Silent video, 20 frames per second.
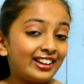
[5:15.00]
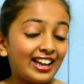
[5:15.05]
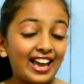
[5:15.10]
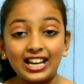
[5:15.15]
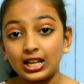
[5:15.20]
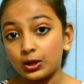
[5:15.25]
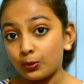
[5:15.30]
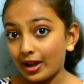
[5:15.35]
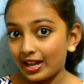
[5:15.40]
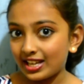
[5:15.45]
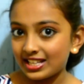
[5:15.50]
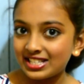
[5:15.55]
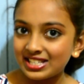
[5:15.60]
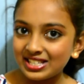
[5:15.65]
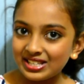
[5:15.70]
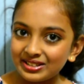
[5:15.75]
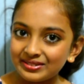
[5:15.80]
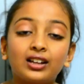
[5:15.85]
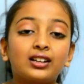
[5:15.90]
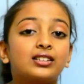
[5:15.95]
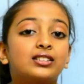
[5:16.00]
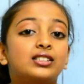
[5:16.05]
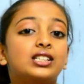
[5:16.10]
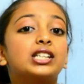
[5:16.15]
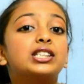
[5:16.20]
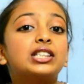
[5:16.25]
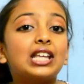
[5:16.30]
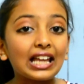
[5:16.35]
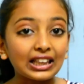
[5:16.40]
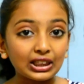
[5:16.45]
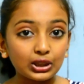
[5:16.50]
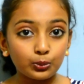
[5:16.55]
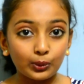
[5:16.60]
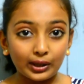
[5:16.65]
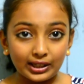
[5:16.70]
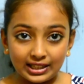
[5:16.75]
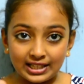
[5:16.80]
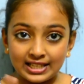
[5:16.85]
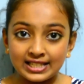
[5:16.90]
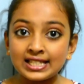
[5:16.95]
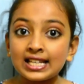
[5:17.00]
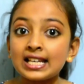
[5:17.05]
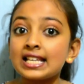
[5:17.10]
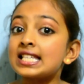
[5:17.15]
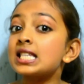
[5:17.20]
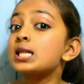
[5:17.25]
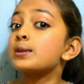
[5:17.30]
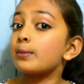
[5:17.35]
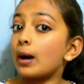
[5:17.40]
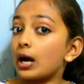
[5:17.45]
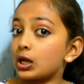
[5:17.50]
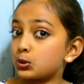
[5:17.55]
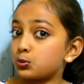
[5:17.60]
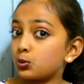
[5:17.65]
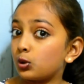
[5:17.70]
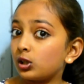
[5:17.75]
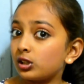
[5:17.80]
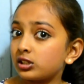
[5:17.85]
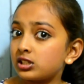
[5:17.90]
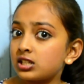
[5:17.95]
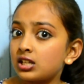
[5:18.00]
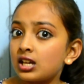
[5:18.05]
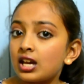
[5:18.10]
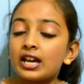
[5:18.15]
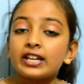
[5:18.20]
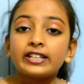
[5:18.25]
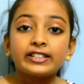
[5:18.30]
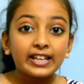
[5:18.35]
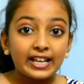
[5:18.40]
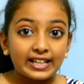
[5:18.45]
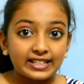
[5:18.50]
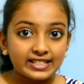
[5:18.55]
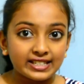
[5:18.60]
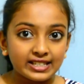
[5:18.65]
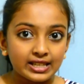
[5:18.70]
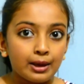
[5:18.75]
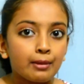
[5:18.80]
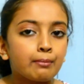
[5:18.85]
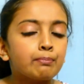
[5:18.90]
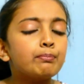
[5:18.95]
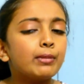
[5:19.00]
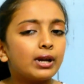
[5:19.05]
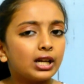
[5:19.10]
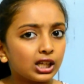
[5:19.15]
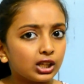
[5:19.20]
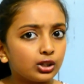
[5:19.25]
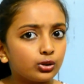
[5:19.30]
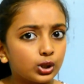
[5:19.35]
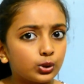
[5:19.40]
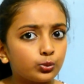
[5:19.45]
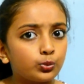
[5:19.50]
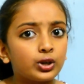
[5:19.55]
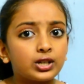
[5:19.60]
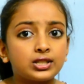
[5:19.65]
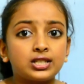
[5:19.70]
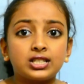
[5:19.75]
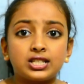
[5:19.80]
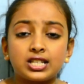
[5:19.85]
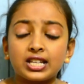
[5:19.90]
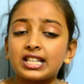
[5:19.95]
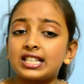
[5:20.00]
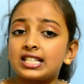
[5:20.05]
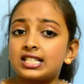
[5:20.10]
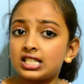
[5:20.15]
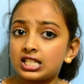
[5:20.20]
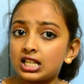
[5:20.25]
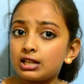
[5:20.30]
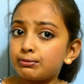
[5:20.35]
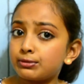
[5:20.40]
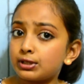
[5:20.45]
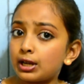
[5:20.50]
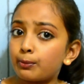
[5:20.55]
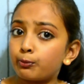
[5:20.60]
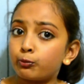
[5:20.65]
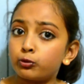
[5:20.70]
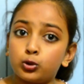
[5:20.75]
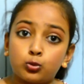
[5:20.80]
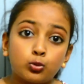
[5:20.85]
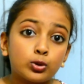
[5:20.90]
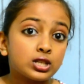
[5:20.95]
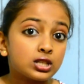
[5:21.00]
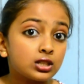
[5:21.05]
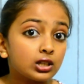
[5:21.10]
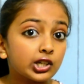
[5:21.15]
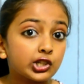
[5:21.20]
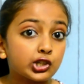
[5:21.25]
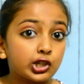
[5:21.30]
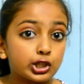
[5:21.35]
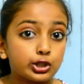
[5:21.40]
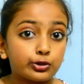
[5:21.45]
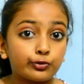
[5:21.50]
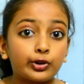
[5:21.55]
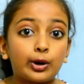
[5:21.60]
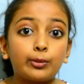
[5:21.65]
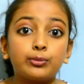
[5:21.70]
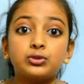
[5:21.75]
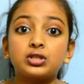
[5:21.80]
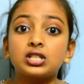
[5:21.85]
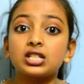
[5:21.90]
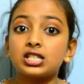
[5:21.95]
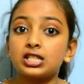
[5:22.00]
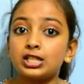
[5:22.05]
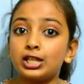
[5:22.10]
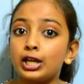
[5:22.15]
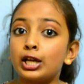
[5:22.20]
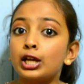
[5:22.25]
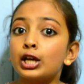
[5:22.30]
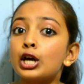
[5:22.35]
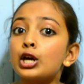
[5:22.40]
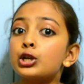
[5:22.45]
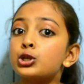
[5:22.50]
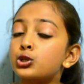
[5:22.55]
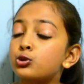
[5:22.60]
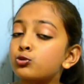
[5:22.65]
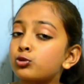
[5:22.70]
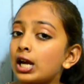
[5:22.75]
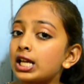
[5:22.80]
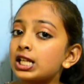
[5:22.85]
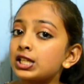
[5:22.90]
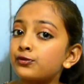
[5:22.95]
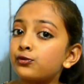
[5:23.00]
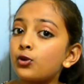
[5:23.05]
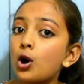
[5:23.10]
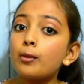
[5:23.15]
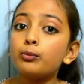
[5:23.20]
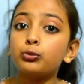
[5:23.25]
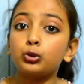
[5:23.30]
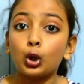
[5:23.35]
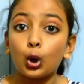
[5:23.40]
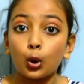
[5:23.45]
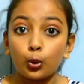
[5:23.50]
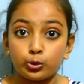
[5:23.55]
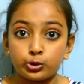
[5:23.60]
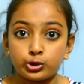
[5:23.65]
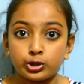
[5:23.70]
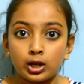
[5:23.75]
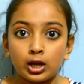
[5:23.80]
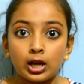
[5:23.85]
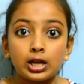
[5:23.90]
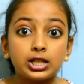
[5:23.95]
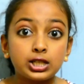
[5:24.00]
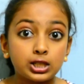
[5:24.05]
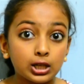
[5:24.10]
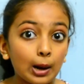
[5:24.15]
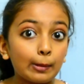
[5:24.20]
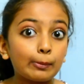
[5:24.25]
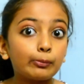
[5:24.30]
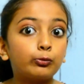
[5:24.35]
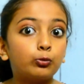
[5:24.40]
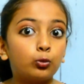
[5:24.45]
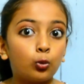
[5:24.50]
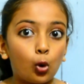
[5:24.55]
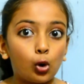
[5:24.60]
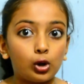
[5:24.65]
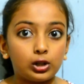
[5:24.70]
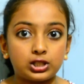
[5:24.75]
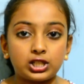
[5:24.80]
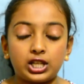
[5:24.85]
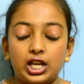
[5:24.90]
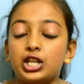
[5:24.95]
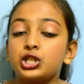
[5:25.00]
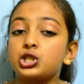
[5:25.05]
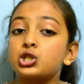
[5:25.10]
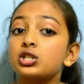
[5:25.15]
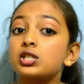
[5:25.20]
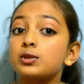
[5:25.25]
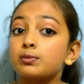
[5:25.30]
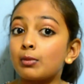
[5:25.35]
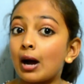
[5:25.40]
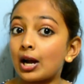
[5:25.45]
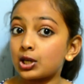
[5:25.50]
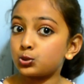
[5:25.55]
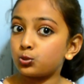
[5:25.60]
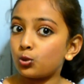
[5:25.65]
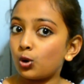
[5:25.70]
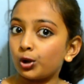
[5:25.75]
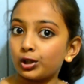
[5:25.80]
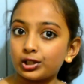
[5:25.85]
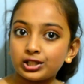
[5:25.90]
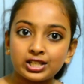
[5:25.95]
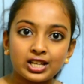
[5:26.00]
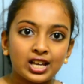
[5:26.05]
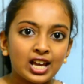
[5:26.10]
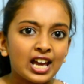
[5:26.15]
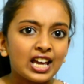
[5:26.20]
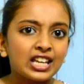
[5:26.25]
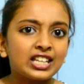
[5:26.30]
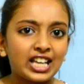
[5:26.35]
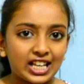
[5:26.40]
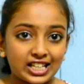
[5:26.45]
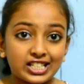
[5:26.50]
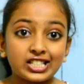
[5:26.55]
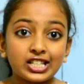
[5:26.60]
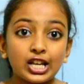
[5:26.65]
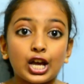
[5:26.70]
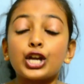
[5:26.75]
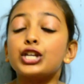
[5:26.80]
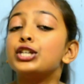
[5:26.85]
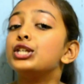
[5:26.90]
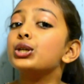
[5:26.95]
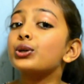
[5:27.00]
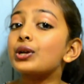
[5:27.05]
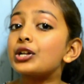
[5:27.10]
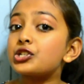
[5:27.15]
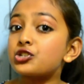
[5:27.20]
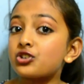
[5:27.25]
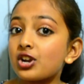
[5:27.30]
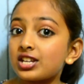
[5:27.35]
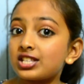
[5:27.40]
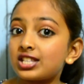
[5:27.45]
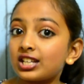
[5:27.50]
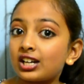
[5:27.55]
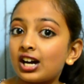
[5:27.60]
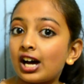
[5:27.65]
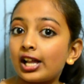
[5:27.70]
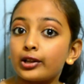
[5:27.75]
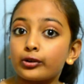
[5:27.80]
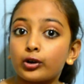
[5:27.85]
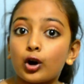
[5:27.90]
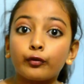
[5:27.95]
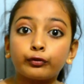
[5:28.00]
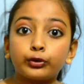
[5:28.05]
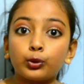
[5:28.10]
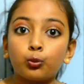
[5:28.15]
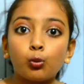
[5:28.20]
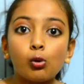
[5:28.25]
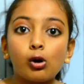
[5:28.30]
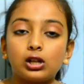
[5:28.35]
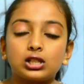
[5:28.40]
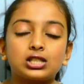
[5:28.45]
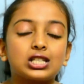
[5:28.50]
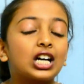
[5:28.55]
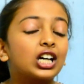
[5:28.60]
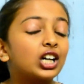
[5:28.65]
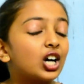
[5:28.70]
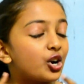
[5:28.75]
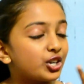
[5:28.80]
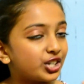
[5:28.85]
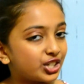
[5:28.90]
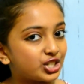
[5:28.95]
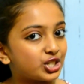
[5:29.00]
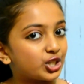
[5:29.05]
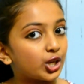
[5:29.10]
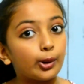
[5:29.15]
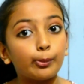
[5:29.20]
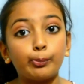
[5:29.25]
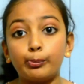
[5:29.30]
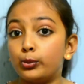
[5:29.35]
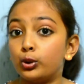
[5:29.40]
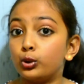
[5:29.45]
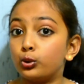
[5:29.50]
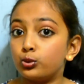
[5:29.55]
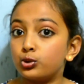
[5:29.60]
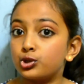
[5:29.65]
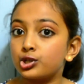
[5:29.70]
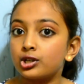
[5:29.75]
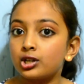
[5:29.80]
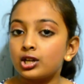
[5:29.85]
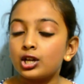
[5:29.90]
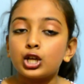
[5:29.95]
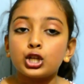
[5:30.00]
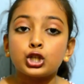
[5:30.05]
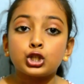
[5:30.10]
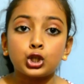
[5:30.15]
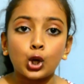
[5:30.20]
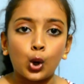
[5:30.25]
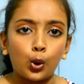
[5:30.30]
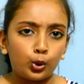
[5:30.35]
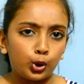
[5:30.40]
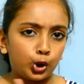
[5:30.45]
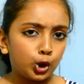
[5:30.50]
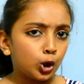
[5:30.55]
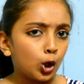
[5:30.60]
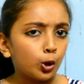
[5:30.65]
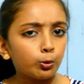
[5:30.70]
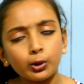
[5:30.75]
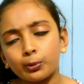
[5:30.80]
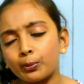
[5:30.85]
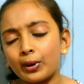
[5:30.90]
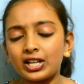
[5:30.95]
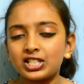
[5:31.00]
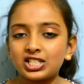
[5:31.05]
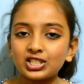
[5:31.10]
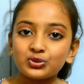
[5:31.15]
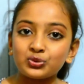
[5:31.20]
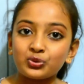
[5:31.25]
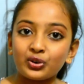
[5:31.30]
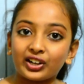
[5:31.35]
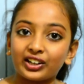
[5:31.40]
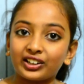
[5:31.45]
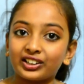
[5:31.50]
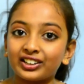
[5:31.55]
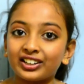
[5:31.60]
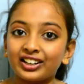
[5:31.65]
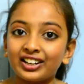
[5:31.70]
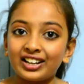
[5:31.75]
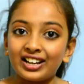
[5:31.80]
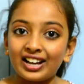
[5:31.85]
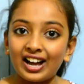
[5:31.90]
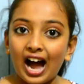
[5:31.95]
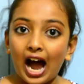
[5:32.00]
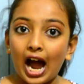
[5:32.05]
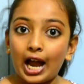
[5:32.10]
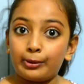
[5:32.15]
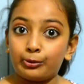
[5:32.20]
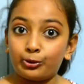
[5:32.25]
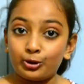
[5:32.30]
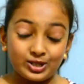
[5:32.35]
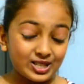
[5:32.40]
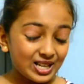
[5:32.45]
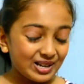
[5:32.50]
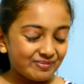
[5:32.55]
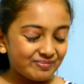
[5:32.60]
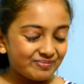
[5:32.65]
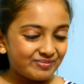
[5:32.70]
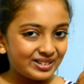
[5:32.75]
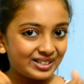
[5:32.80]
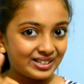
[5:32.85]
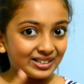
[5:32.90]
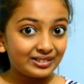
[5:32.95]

Anyways, The tenth one is smart worlds. Yes, many universities teamed up with researchers from Disney to transform those dumb walls into smart walls. Yes, you can change the color of the walls according to your mood. So no more painting work. Eyebrows up.